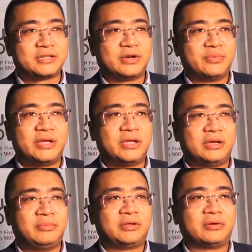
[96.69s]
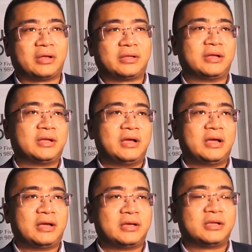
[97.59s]
So we do not
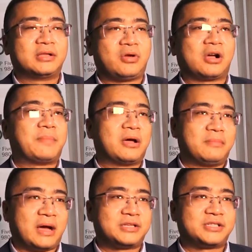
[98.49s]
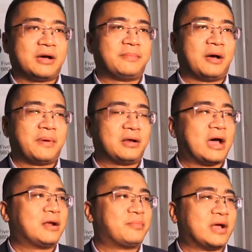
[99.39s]
talk about much about
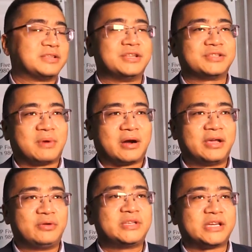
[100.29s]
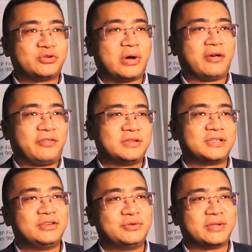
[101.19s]
other brands in this market, we just do our things
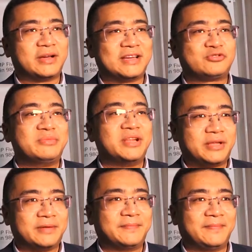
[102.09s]
into the extremity.